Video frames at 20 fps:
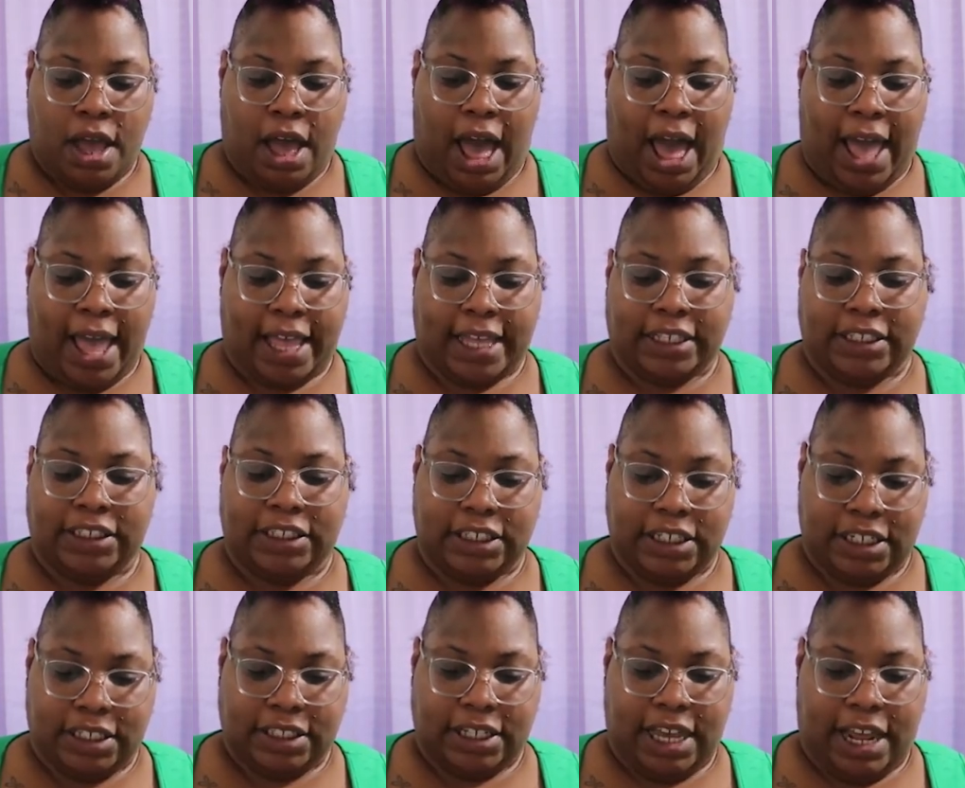I had
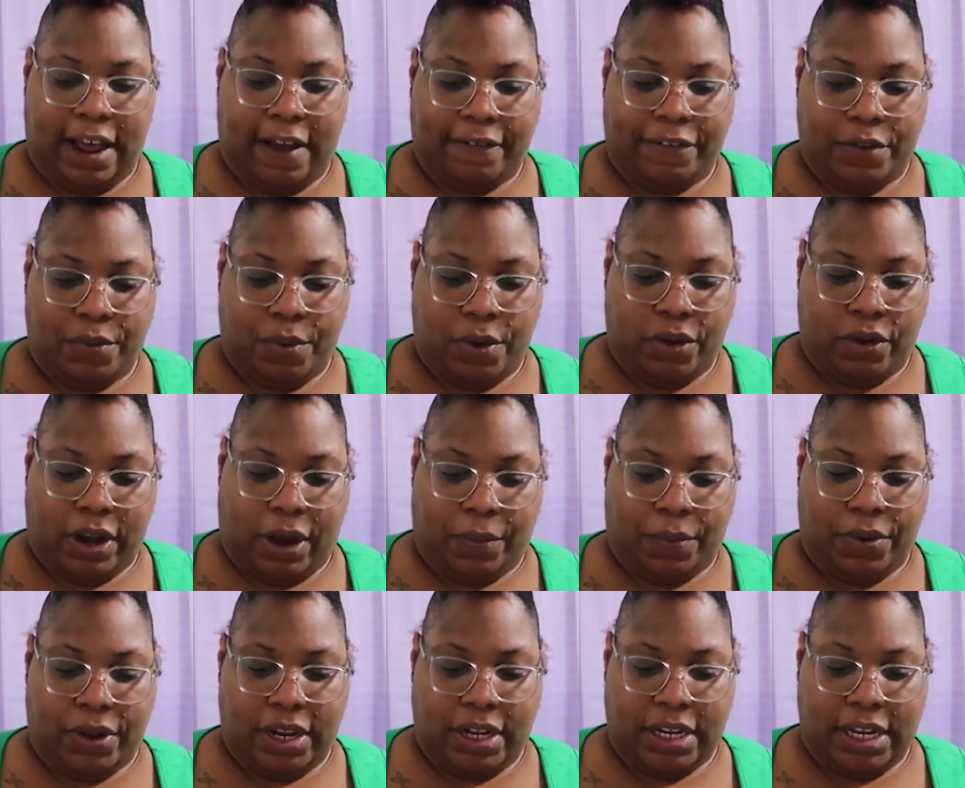just got off the road. I
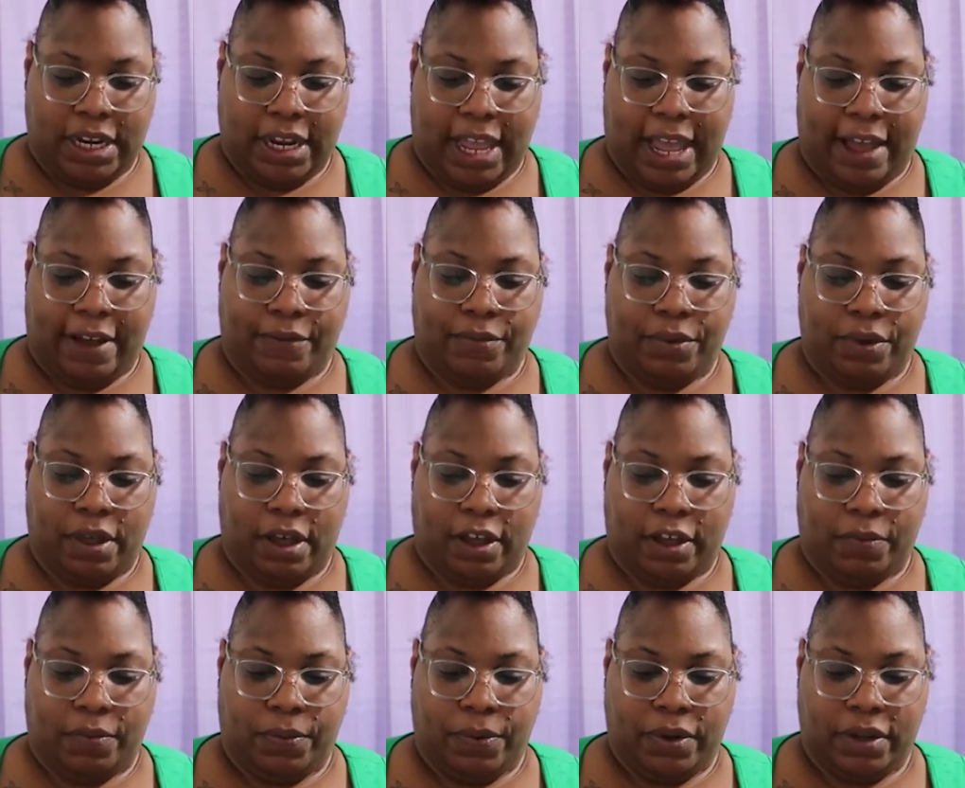really didn't have
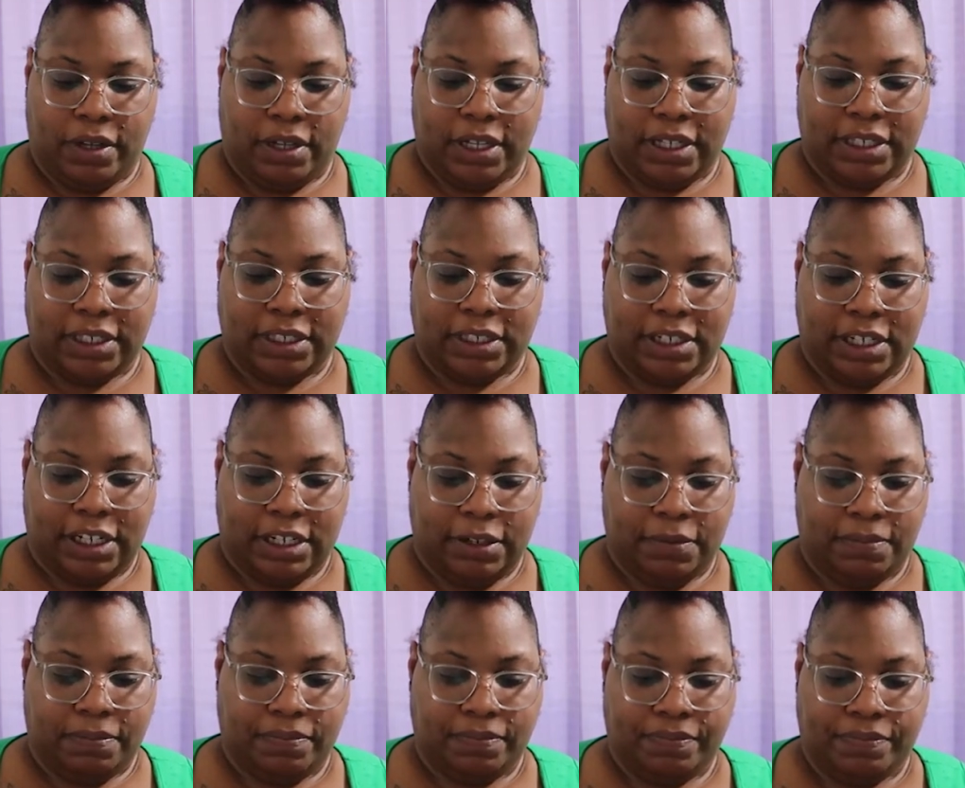a real good sleep,